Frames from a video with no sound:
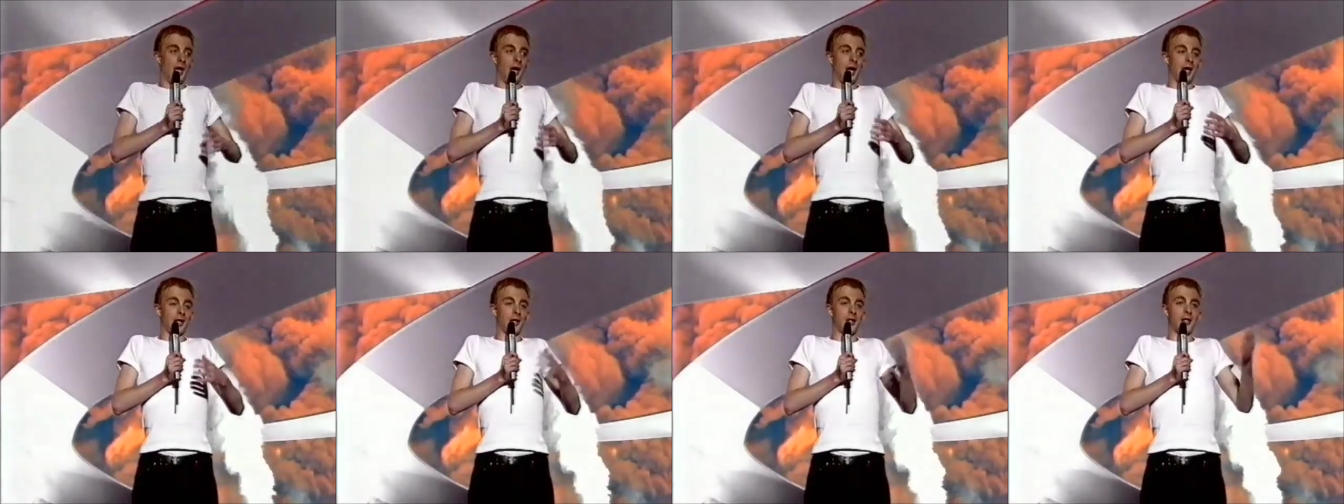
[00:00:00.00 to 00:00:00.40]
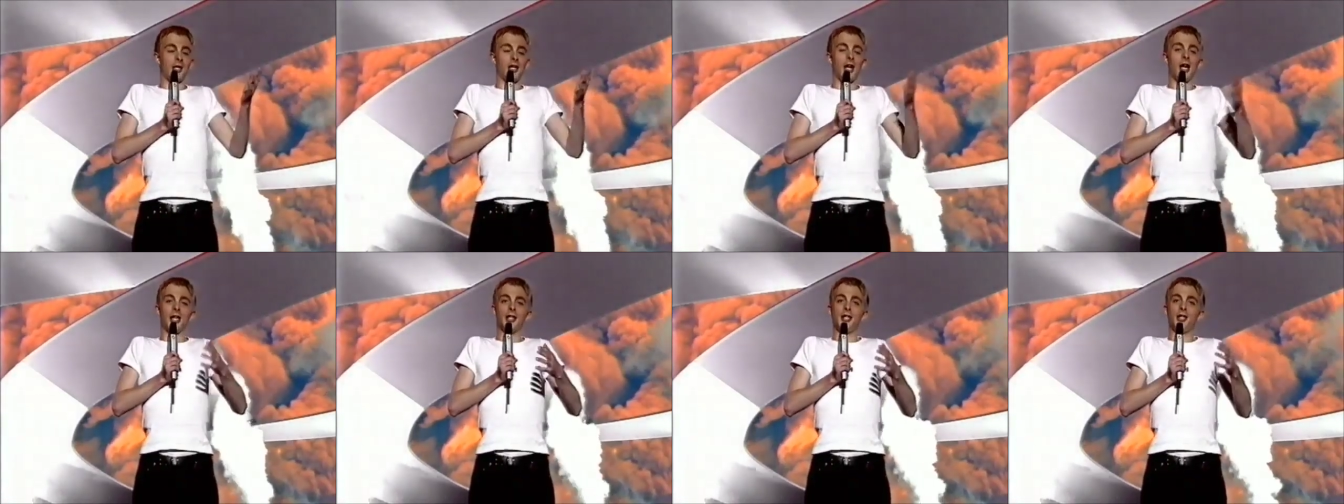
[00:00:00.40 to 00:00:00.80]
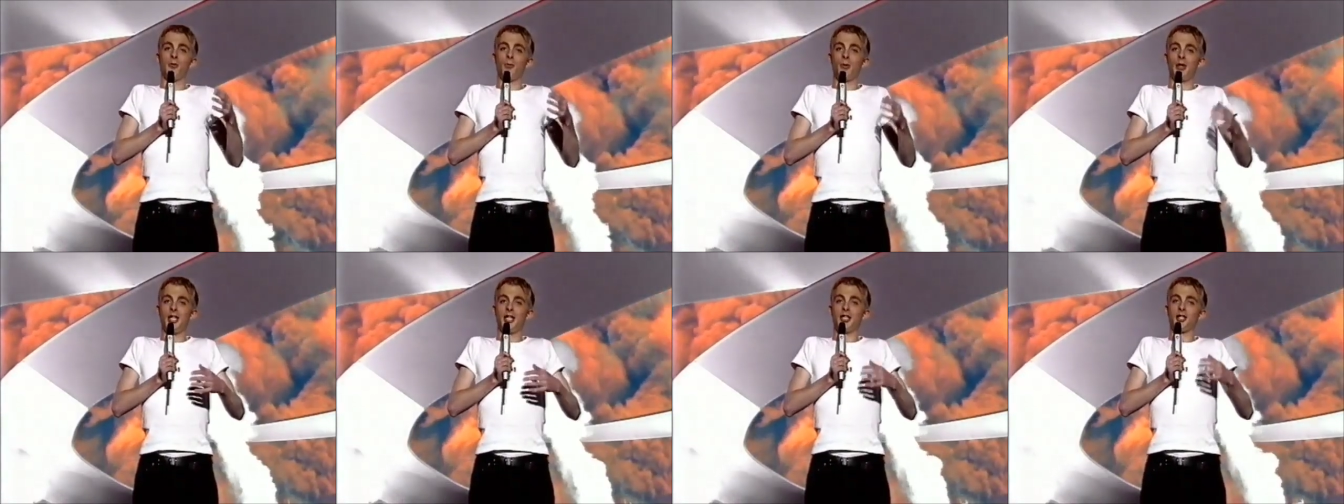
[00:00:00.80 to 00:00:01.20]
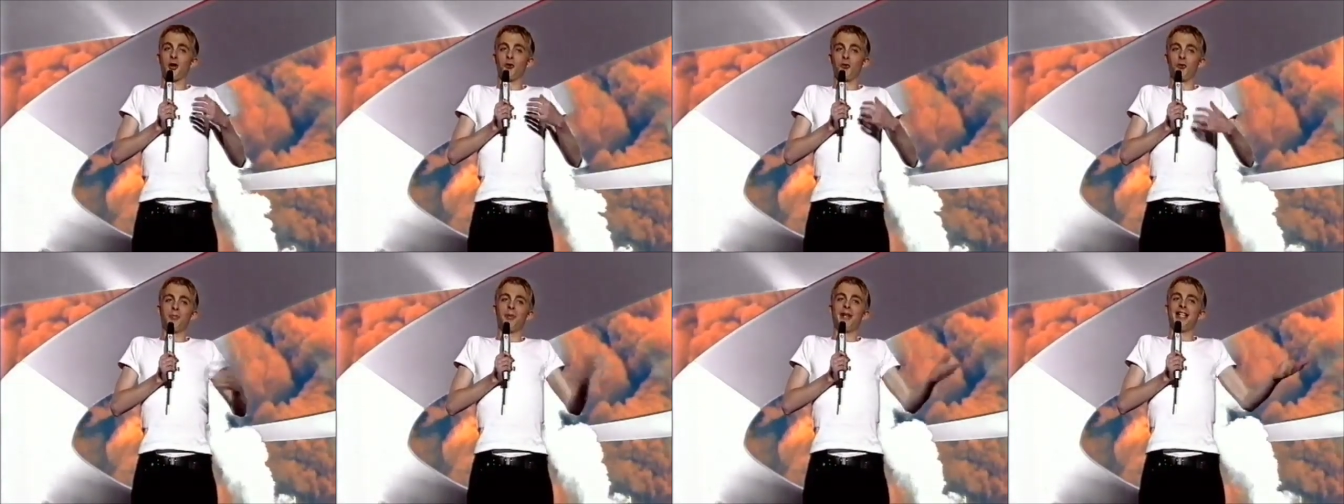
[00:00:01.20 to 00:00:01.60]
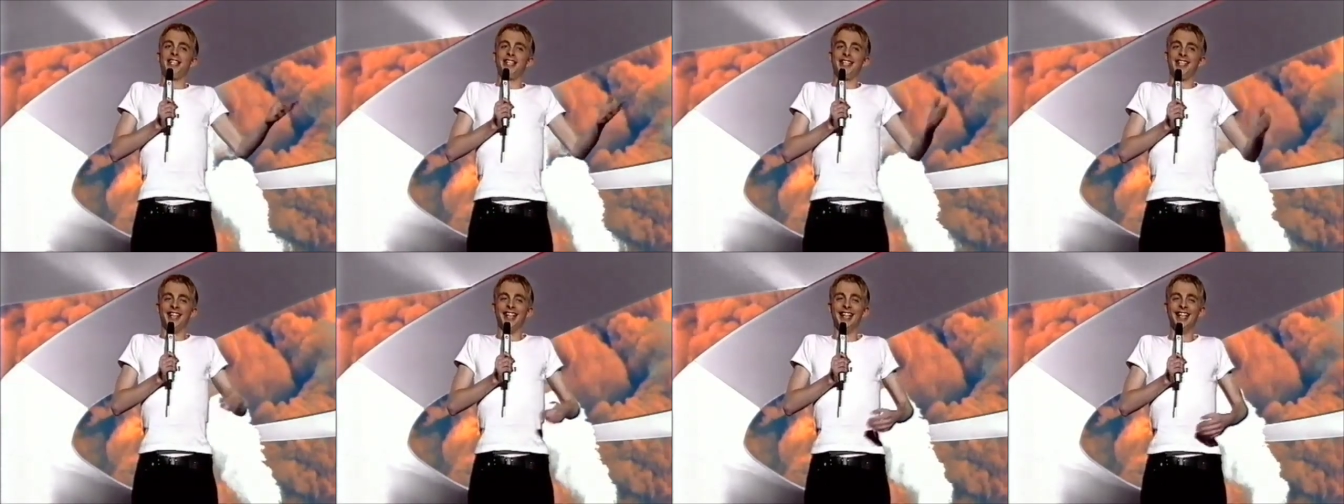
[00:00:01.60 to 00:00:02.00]
and collided with this old
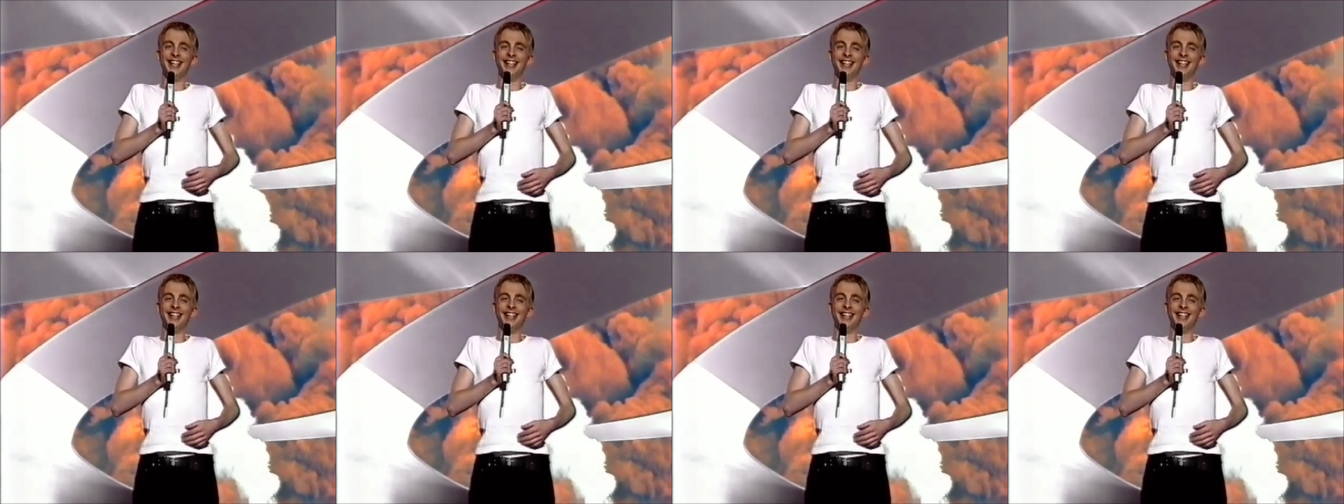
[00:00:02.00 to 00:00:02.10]
biddy.